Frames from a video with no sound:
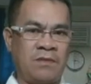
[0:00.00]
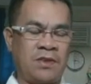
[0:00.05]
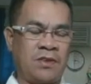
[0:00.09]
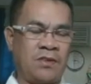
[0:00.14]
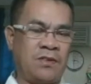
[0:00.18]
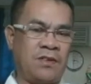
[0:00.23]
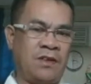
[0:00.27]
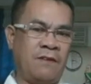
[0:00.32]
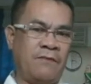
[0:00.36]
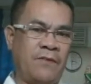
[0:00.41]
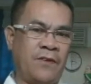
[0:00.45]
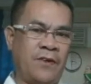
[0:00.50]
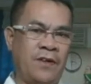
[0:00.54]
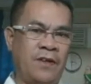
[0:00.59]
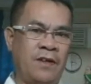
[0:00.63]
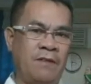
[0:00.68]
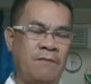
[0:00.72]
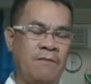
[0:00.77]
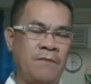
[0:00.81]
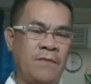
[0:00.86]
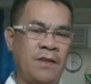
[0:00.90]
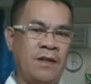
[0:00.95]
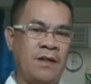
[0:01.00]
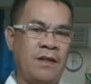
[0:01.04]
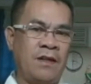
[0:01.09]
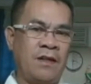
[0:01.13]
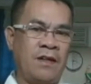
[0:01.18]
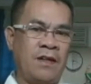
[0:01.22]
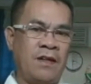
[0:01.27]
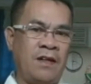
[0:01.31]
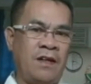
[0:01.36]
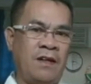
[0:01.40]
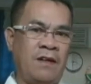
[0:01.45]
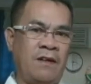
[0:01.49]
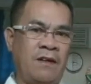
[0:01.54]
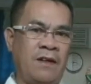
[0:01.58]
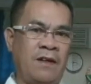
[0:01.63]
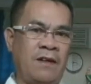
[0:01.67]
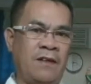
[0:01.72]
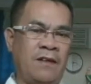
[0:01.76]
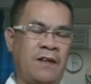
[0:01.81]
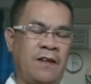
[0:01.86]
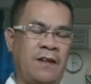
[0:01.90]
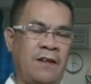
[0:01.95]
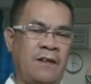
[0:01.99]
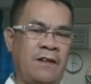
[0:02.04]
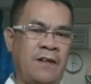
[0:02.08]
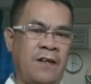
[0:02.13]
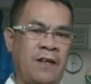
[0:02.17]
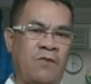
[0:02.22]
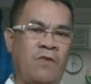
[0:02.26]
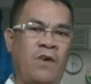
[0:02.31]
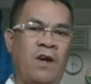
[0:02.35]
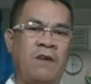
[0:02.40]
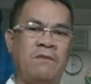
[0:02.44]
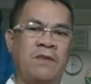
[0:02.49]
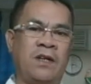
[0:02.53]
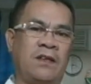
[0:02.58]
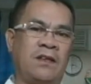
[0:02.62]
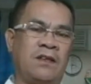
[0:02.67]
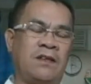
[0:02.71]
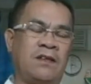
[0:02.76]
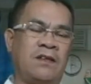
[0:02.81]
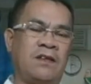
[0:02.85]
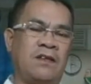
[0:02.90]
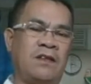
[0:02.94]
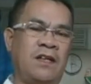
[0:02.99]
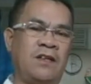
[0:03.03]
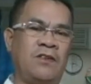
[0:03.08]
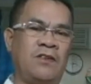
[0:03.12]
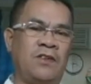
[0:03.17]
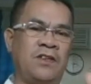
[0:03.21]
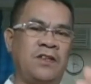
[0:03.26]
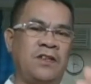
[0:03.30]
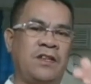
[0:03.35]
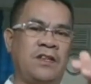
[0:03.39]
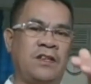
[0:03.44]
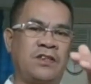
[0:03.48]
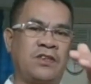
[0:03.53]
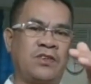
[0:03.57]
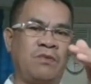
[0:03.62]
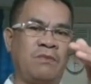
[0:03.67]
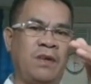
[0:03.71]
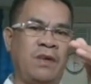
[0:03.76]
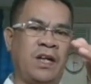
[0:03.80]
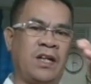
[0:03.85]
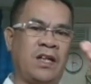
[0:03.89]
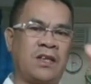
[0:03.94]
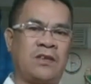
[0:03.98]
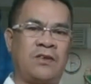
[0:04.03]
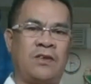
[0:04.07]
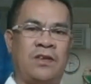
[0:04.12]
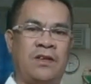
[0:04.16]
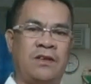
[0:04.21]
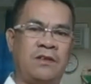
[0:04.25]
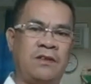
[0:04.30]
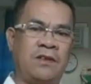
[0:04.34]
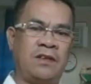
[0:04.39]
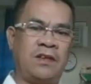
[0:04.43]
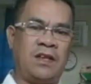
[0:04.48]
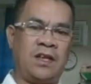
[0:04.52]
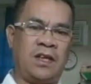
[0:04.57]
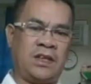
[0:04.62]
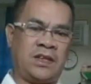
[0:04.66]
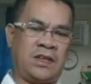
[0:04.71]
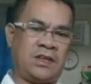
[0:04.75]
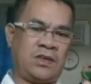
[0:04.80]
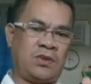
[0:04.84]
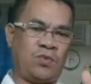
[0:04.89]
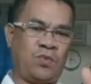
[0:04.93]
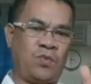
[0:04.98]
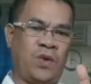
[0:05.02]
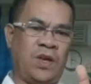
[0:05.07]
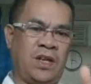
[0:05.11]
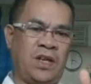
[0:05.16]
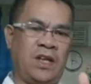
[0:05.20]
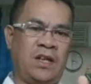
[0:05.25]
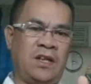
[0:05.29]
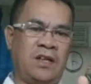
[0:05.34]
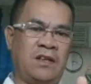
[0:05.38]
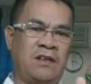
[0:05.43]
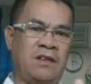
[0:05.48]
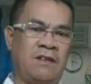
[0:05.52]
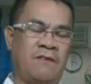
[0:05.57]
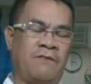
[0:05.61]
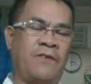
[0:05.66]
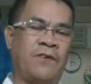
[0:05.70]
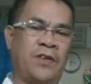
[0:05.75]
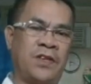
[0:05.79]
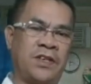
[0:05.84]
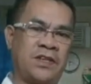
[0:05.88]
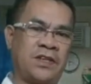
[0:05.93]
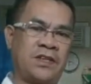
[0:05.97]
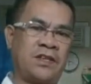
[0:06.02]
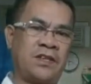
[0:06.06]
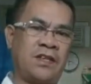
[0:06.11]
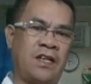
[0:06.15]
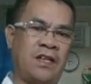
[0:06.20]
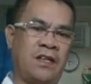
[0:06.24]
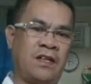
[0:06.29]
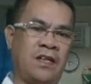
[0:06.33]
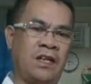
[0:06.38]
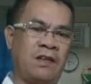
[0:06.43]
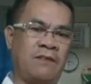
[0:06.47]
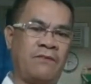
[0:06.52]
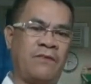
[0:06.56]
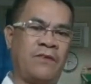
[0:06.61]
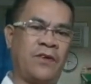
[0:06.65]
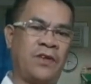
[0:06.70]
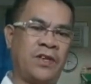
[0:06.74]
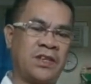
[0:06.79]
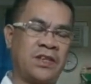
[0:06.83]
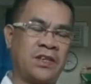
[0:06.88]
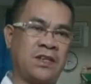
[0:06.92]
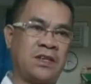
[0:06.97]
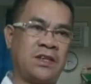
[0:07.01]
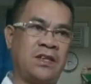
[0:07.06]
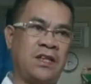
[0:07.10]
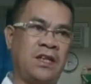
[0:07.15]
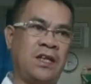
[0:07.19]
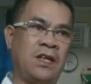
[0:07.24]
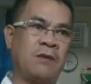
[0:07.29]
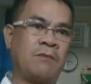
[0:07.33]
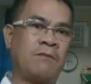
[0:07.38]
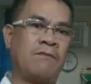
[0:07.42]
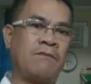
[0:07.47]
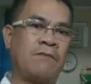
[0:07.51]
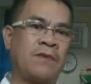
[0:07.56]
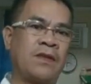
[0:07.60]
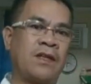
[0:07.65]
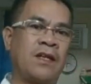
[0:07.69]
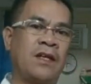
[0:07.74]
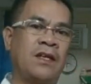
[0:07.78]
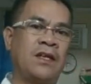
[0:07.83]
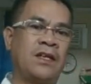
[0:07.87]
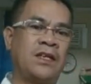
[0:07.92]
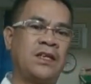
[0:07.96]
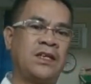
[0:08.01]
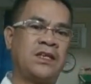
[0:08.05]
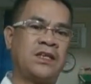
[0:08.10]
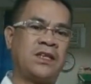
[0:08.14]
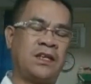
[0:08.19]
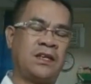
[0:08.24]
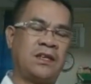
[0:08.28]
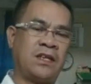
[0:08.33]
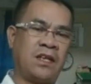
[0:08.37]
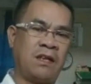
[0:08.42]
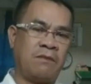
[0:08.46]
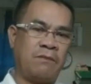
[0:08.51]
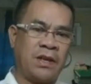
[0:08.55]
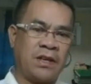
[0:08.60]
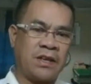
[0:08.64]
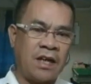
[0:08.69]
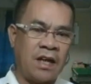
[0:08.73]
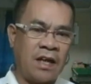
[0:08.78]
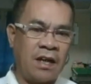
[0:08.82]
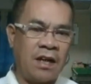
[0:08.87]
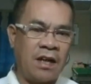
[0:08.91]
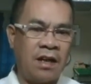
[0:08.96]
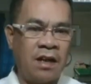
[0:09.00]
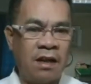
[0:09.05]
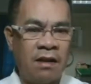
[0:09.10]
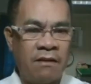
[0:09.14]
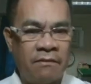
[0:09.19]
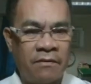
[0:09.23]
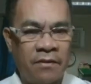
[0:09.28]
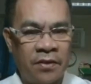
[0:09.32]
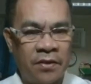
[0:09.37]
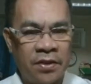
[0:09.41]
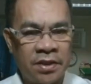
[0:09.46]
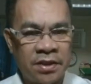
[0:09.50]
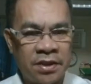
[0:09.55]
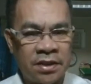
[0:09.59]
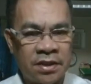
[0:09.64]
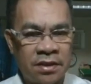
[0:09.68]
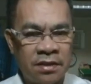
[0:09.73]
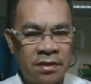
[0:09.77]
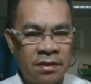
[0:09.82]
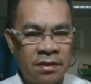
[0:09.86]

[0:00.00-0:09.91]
So therefore, the requirement in order to make a turn is we need the force, and that force is the centripetal force.